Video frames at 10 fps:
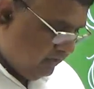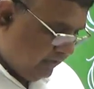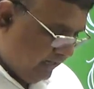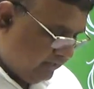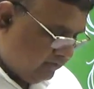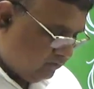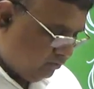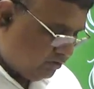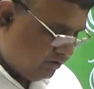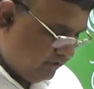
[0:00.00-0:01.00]
and
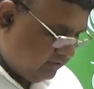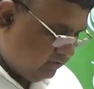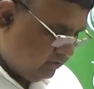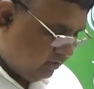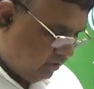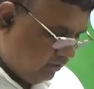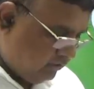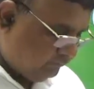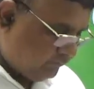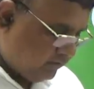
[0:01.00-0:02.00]
question is
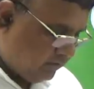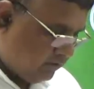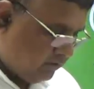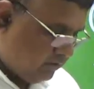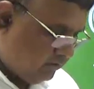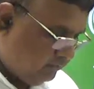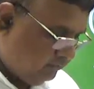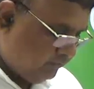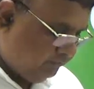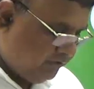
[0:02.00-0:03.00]
of
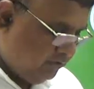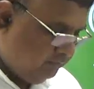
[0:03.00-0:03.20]
15